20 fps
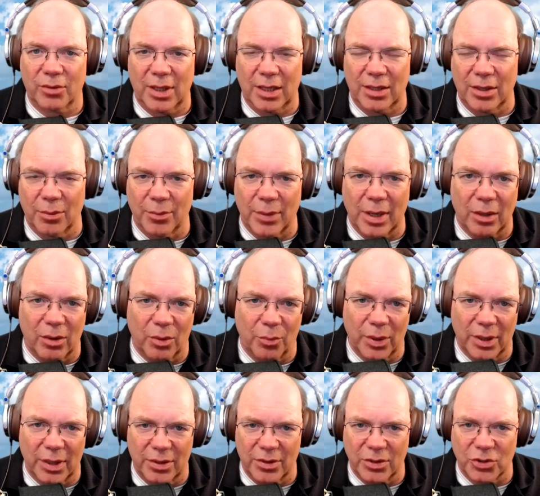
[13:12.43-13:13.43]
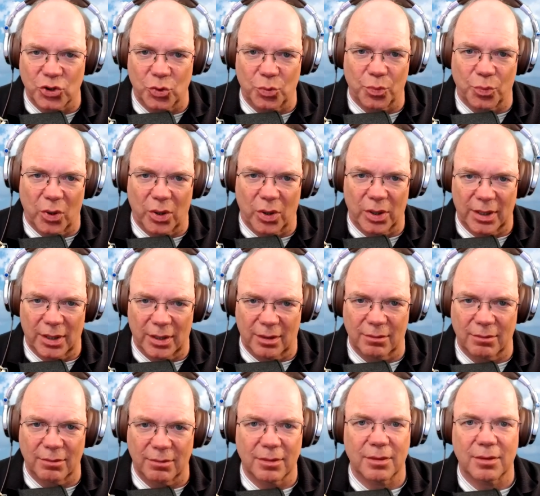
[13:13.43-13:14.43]
Okay, the amount of money that you brought
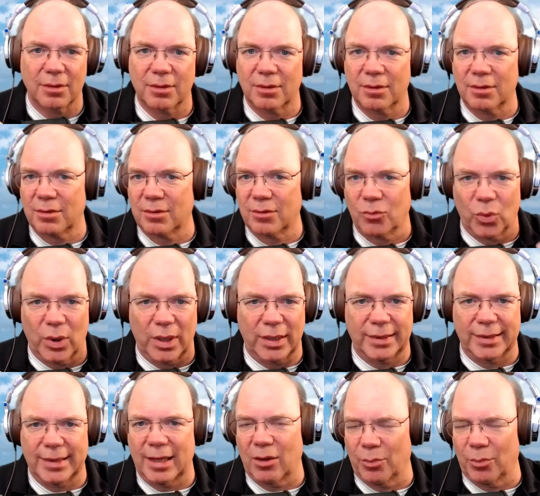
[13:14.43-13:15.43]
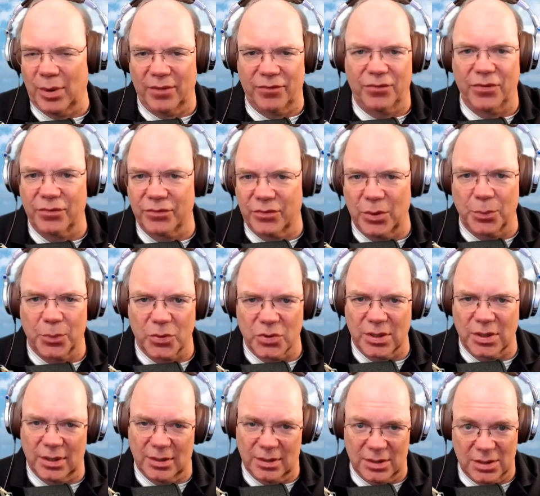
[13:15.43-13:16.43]
in went down by
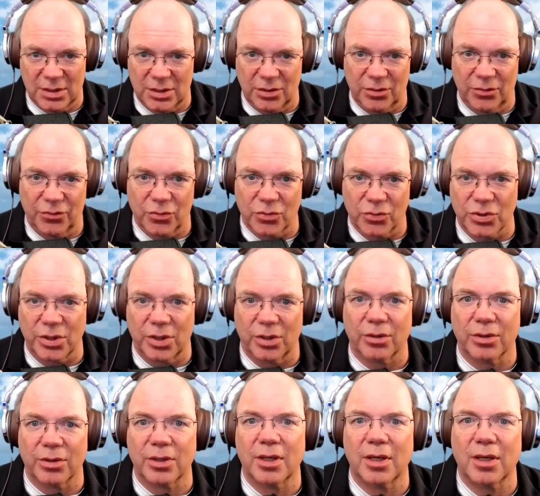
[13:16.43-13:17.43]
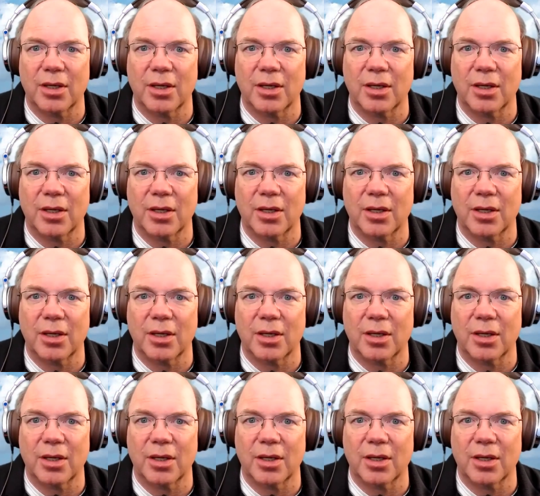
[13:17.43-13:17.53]
50%. This is in the first year.